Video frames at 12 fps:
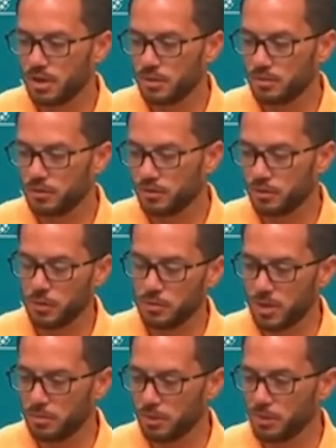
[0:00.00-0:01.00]
um,
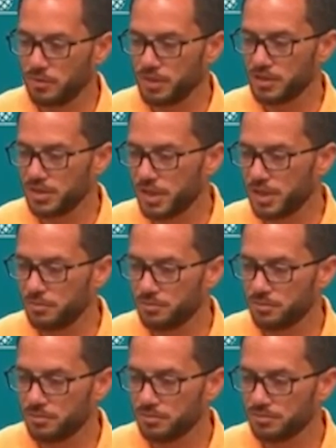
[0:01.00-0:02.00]
from that previous game.